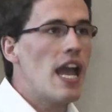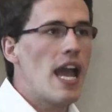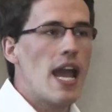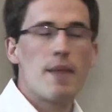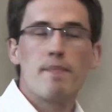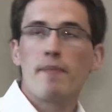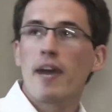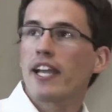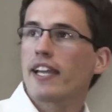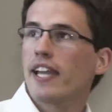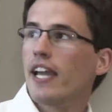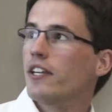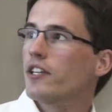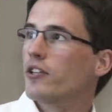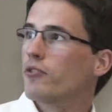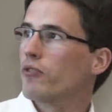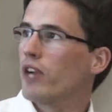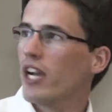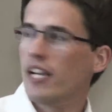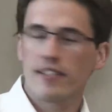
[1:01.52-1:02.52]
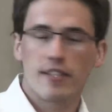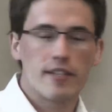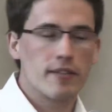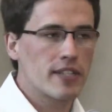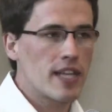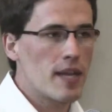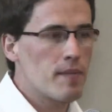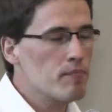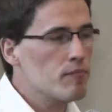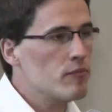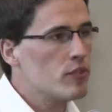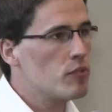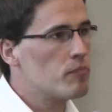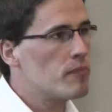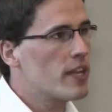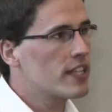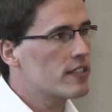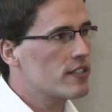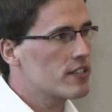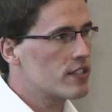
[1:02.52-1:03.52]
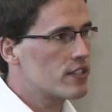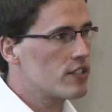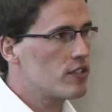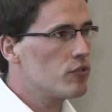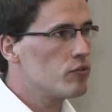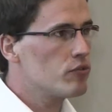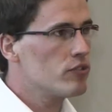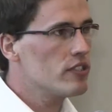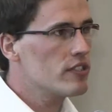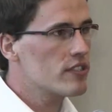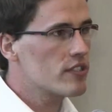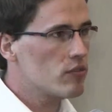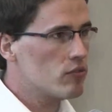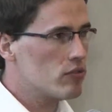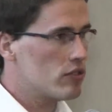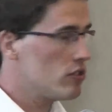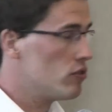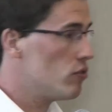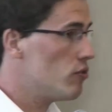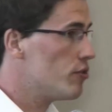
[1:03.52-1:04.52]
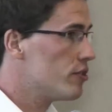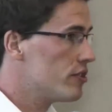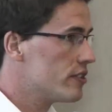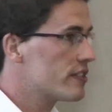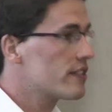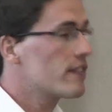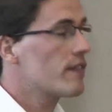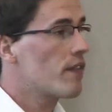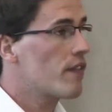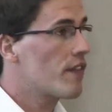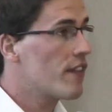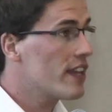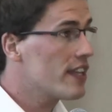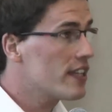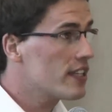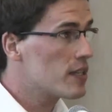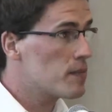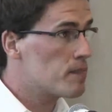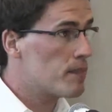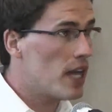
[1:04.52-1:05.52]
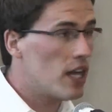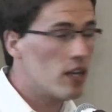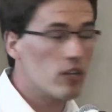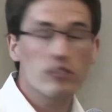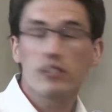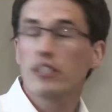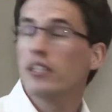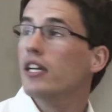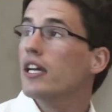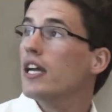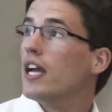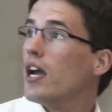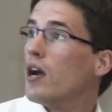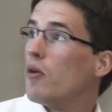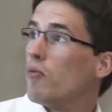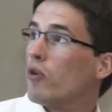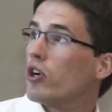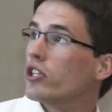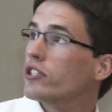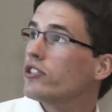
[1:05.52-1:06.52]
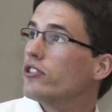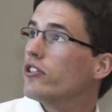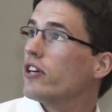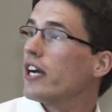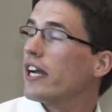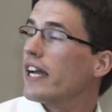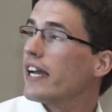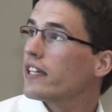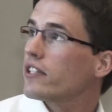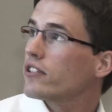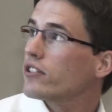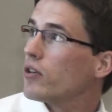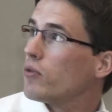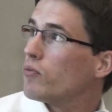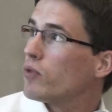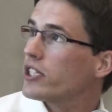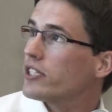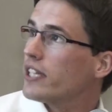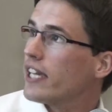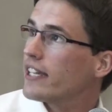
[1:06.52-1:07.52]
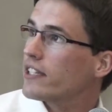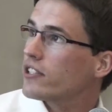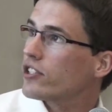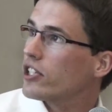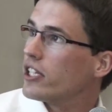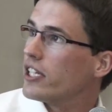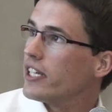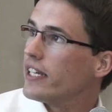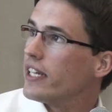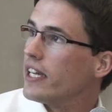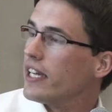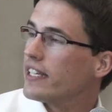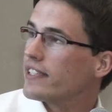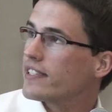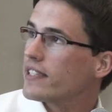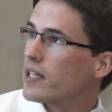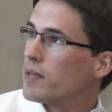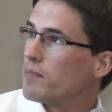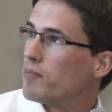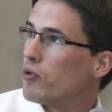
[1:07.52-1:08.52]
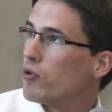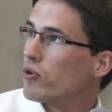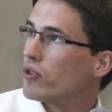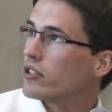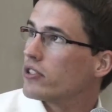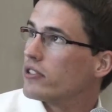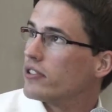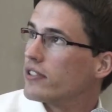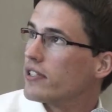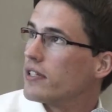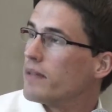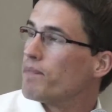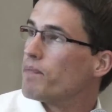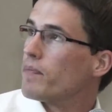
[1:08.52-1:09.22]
And by categorizing them, you make the students or the learners think about what actually is important.